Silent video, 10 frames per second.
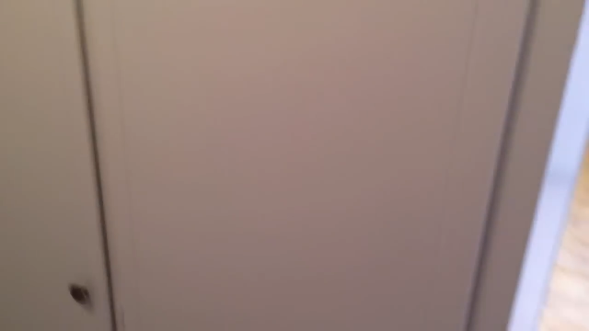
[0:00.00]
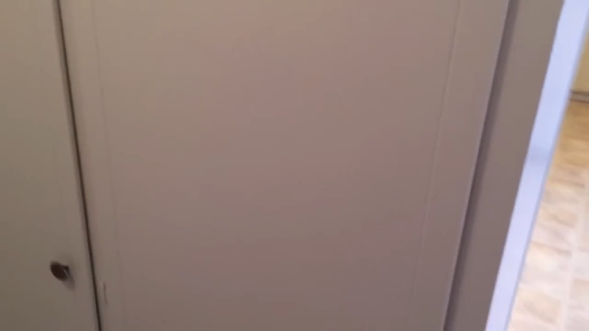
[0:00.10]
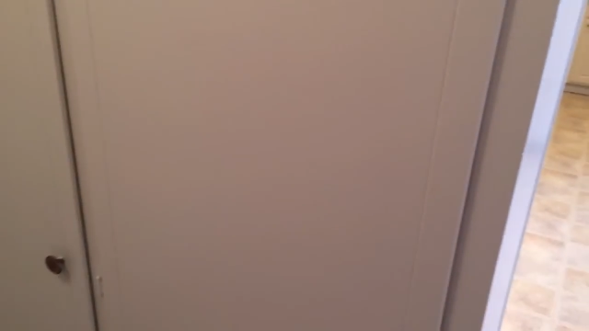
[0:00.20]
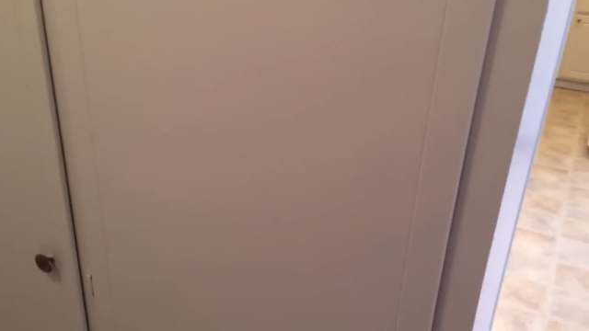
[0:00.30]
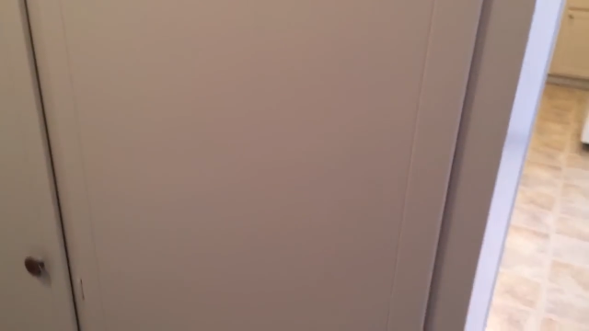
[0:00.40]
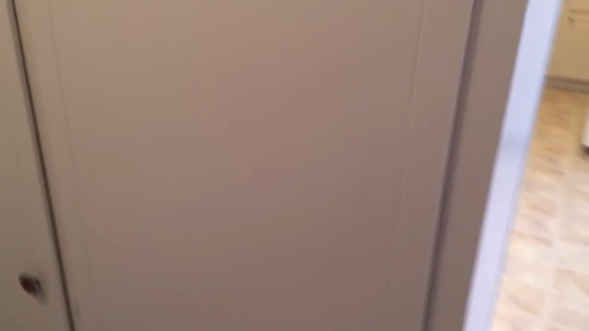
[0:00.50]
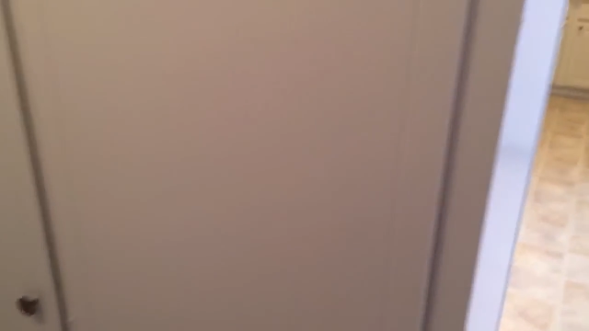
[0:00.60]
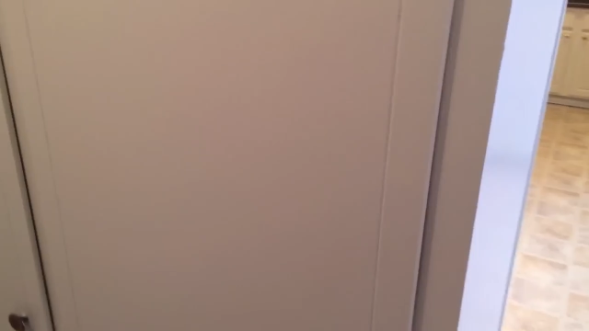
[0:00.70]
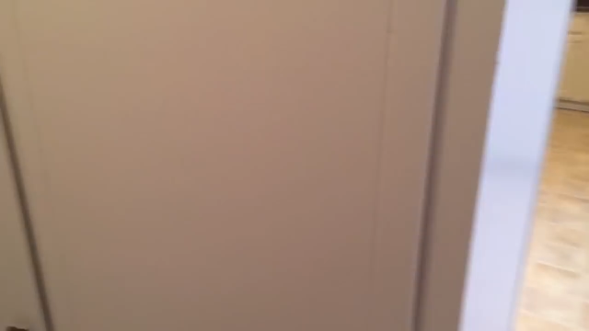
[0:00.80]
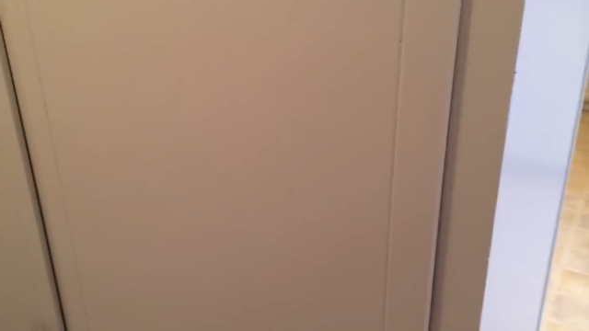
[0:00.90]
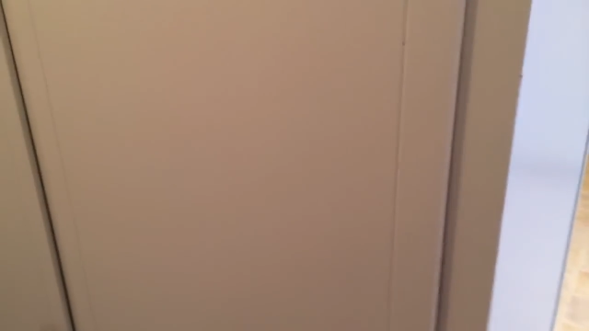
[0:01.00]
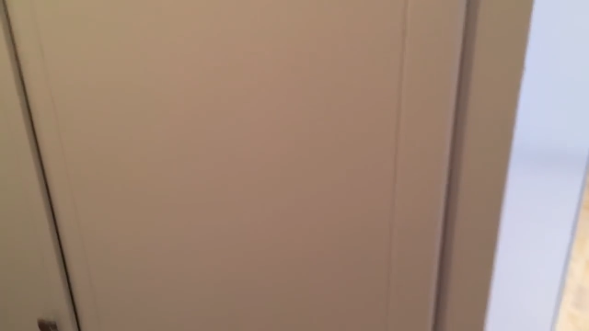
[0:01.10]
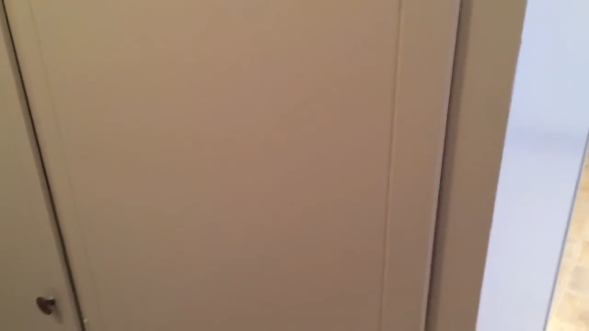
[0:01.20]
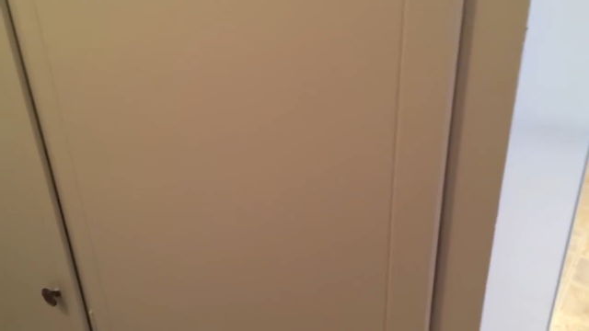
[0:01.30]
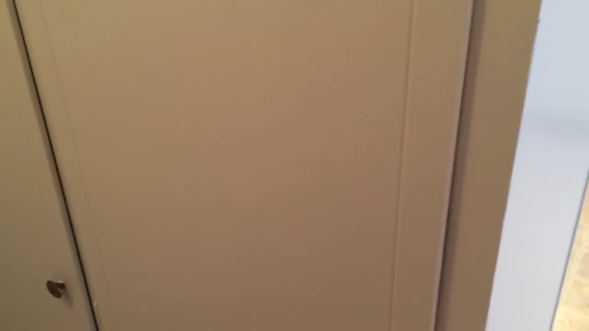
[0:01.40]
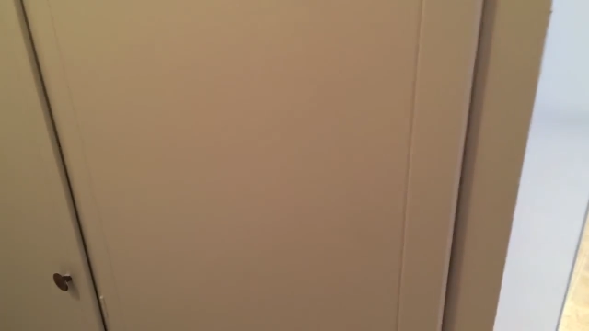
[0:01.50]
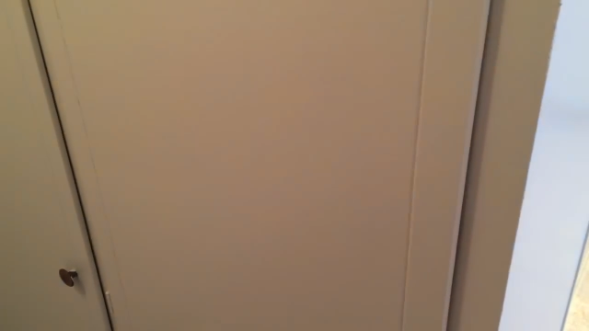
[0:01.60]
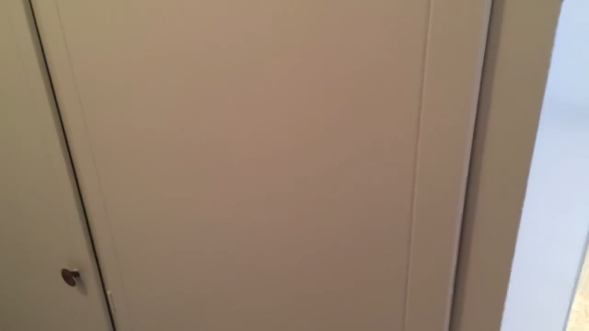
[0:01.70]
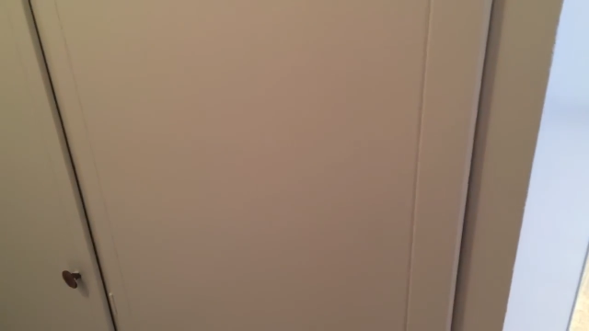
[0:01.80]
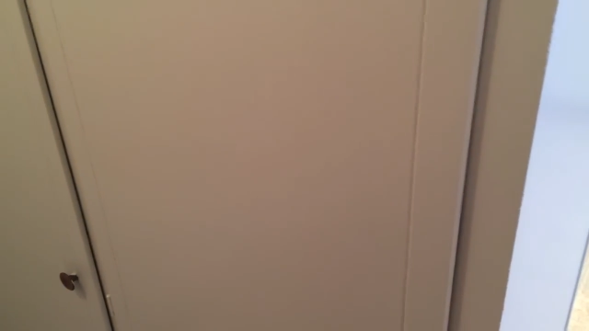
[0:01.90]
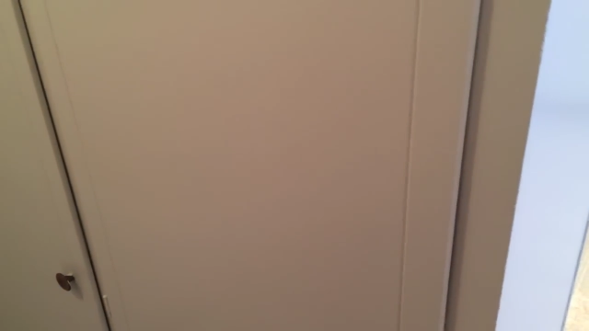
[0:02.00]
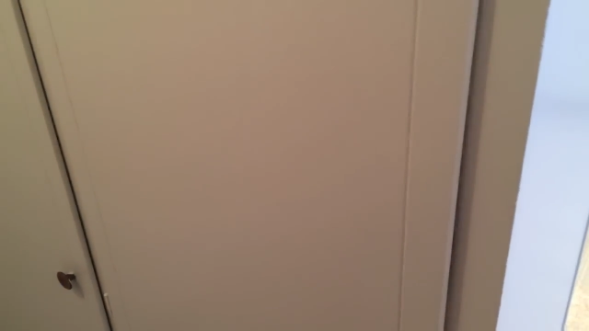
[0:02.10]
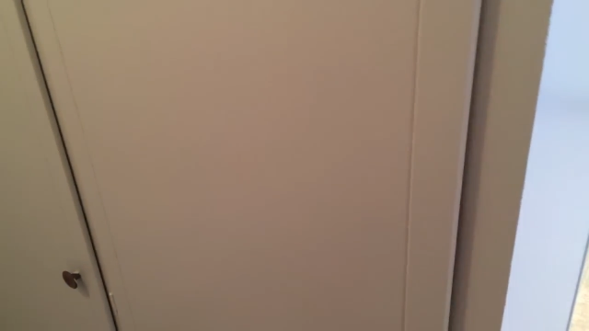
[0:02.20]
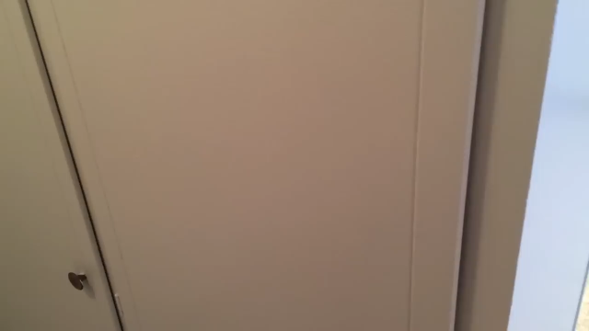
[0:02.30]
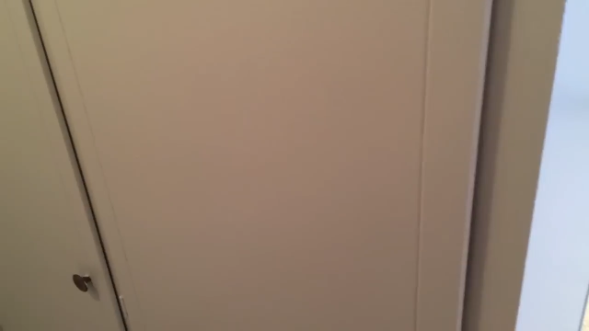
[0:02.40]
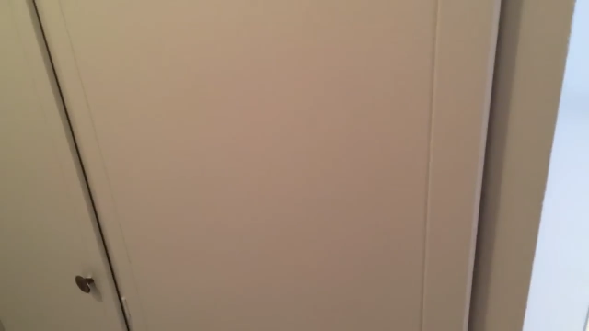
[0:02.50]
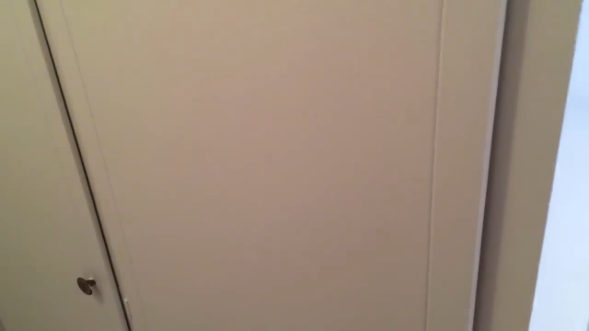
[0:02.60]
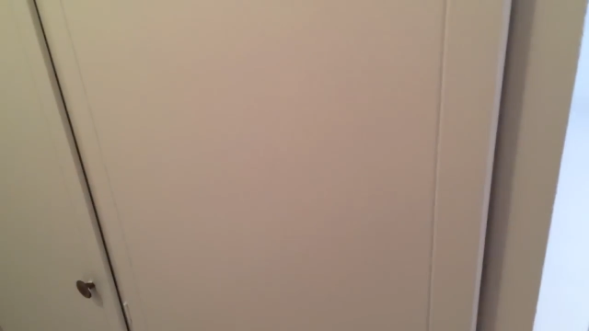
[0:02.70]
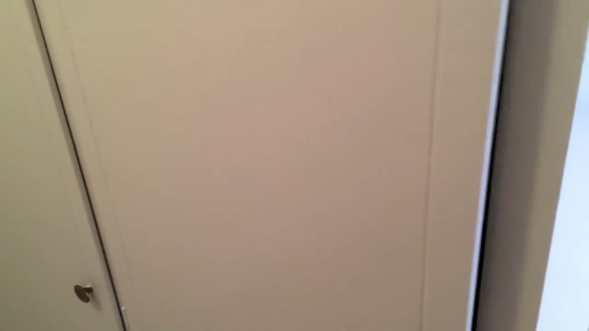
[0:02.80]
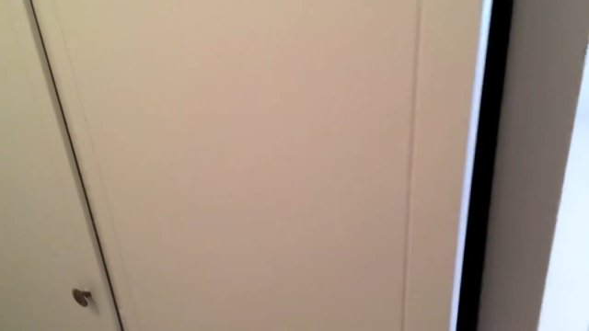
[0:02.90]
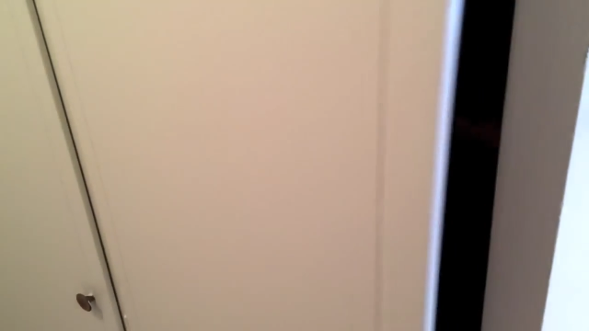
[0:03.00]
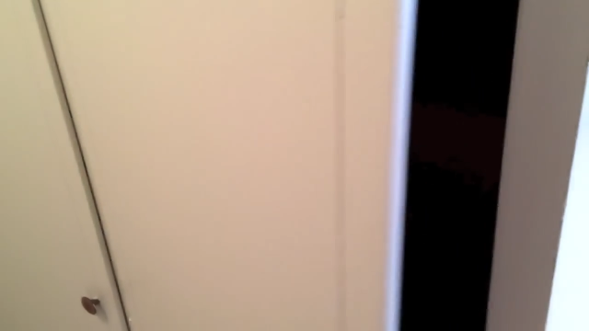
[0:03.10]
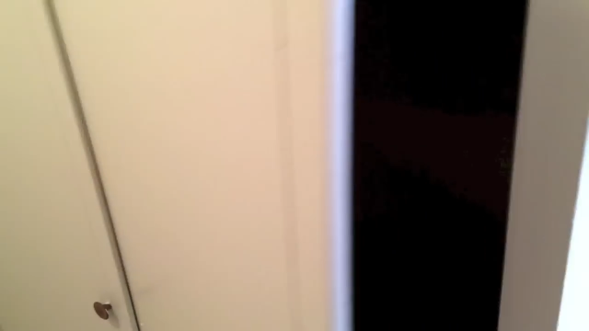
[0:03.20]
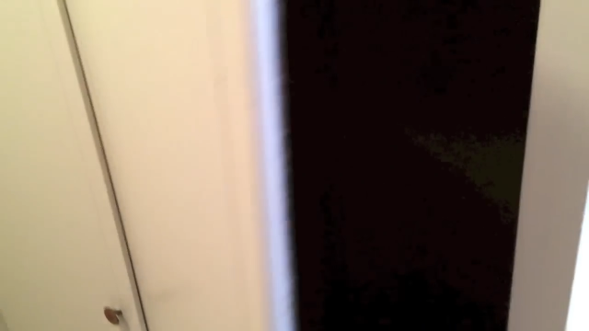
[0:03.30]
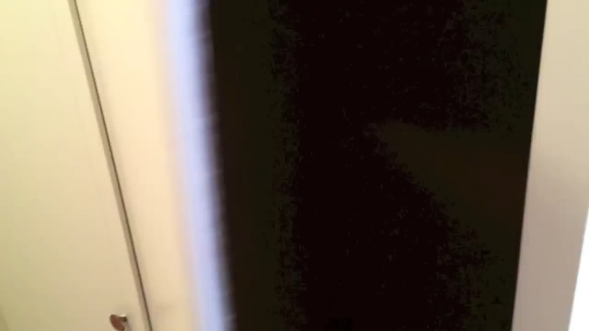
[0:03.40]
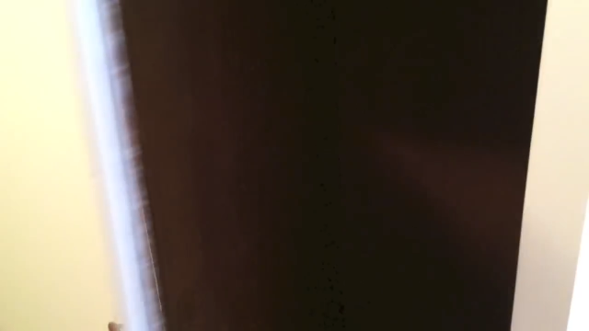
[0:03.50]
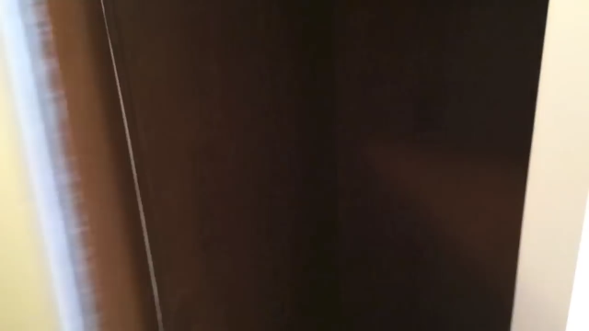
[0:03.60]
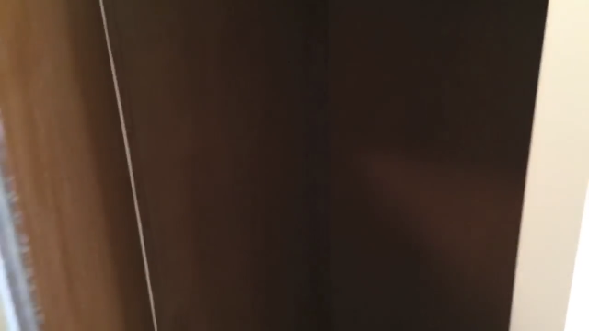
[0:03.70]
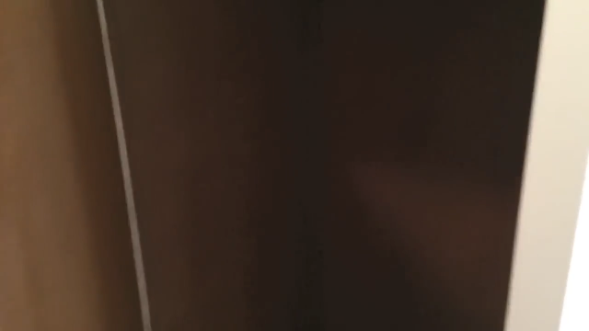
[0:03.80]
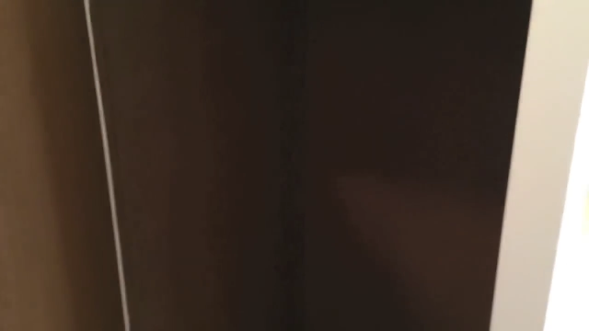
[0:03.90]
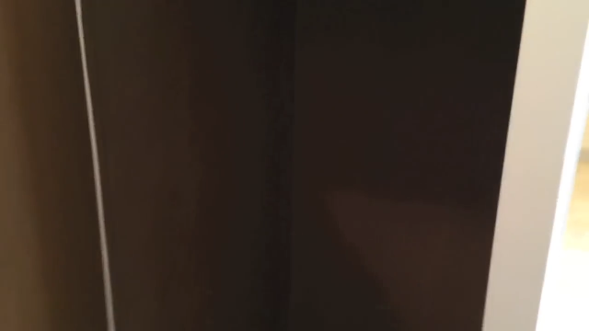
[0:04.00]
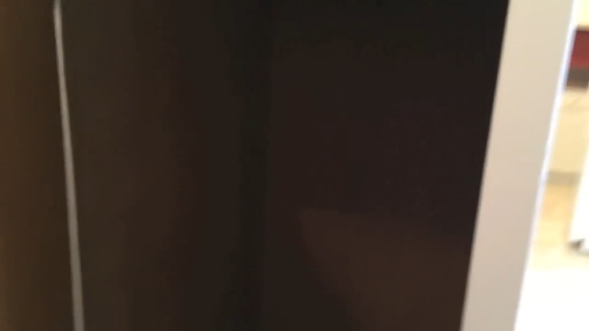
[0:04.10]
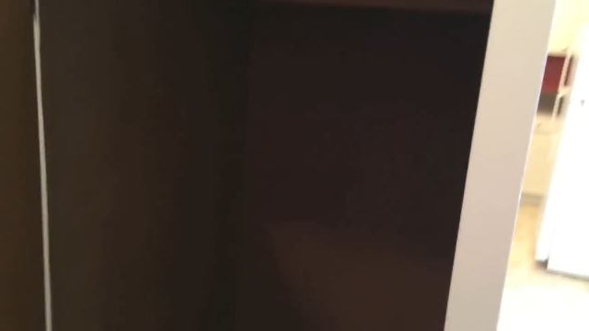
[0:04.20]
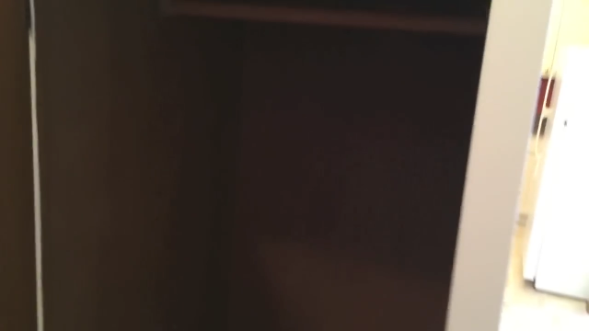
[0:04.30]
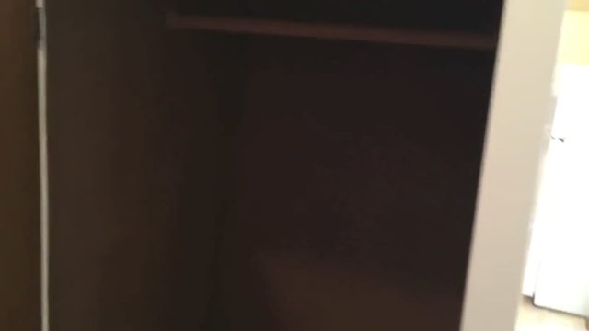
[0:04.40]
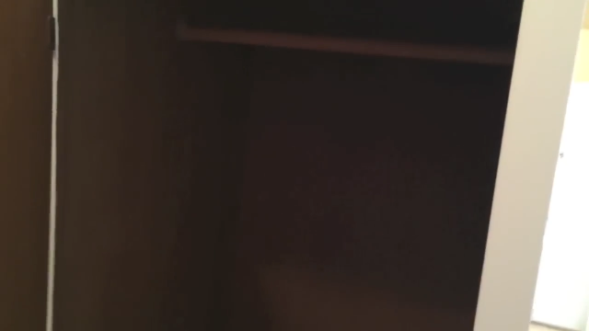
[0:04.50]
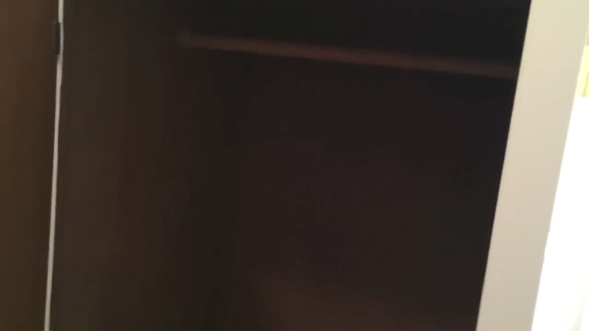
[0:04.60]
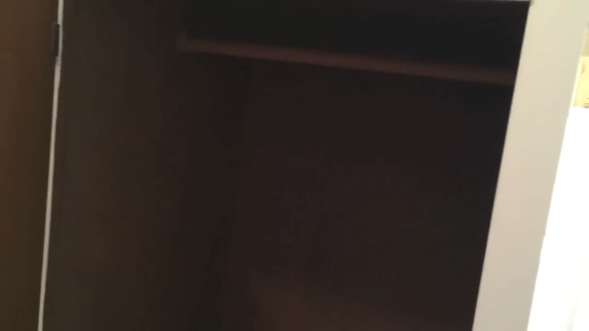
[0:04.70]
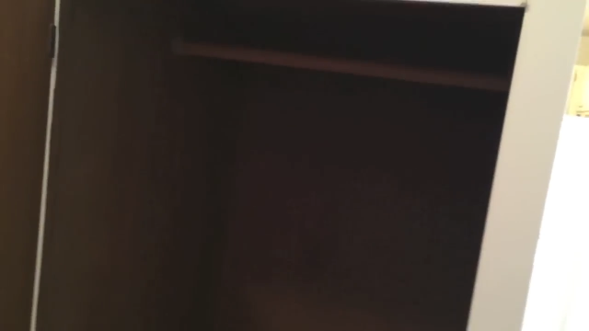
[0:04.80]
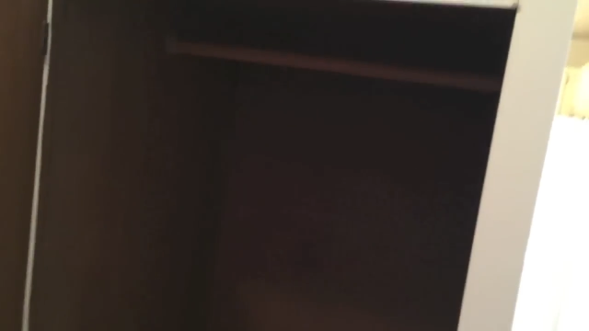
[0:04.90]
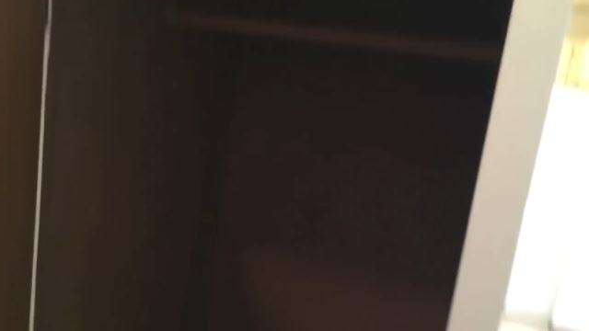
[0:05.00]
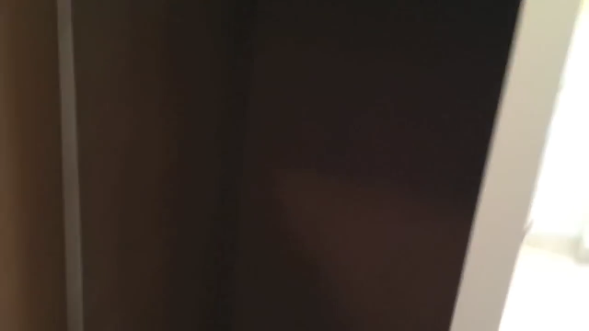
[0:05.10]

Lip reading: (no speaker visible)